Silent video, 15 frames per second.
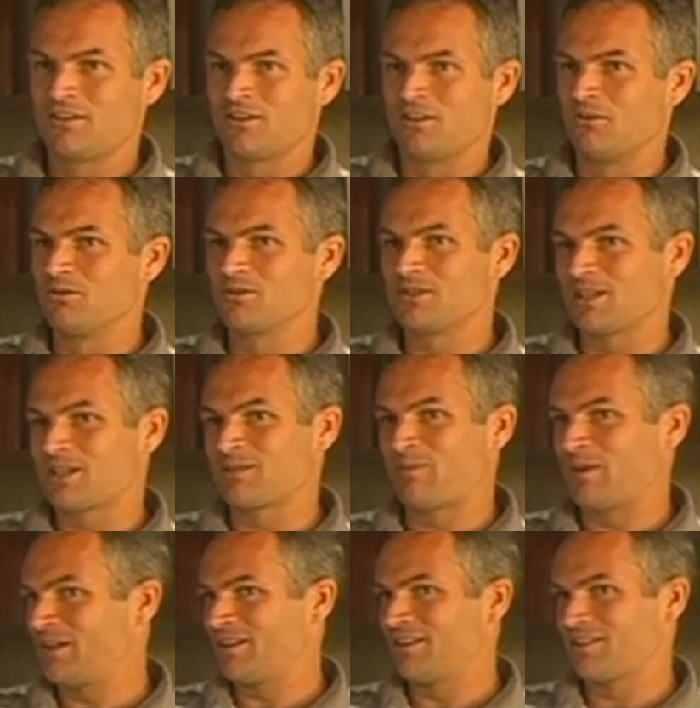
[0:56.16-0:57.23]
I wasn't
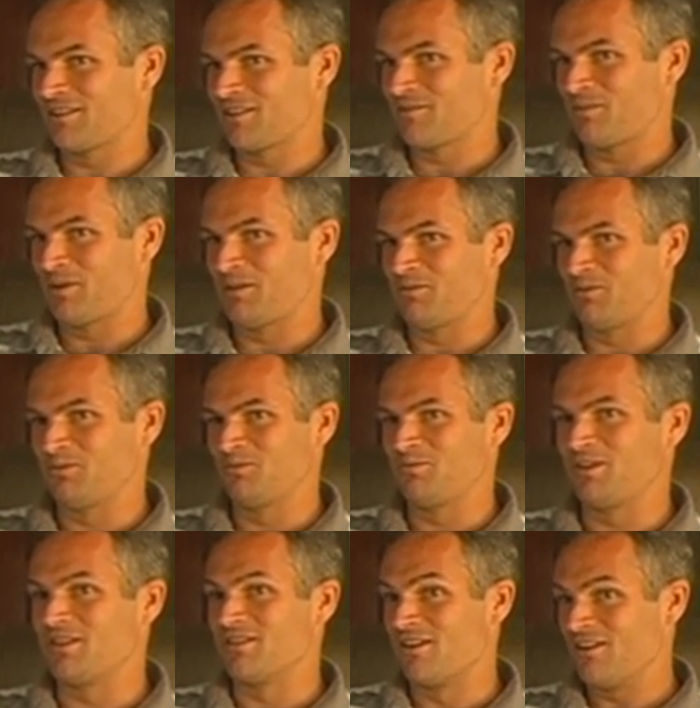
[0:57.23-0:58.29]
expecting that the people would
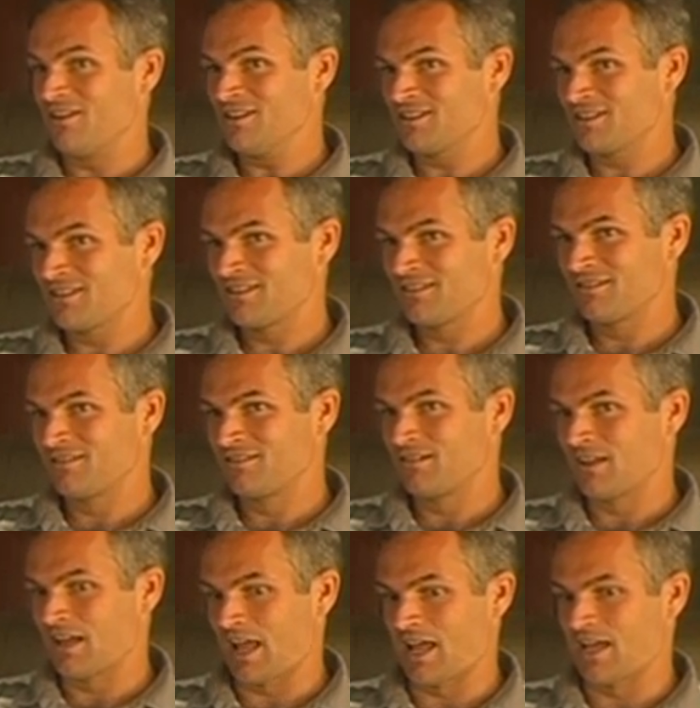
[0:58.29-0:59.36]
be nice,
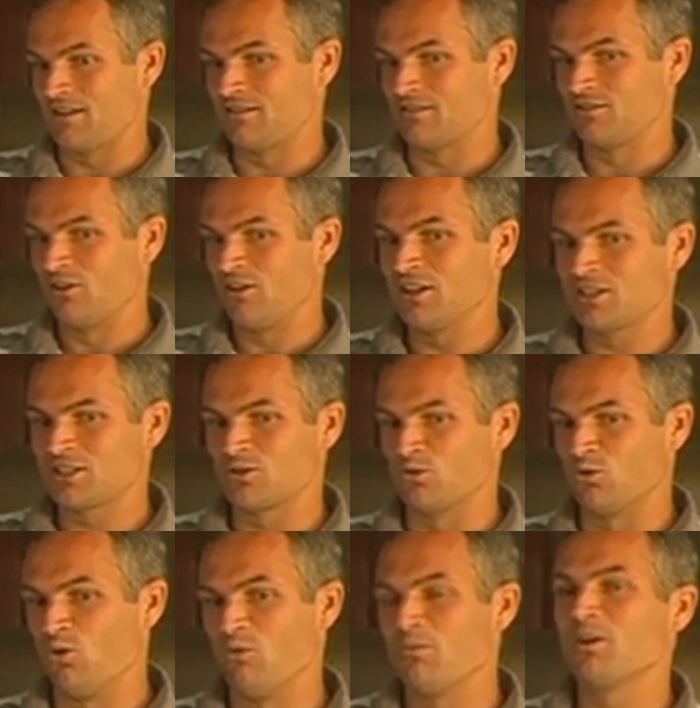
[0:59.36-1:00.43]
and nice to
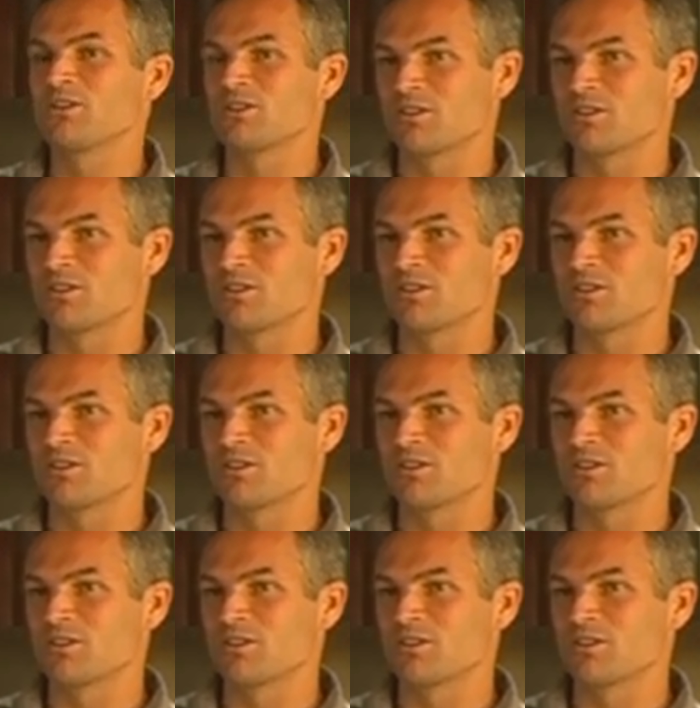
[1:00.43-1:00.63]
almost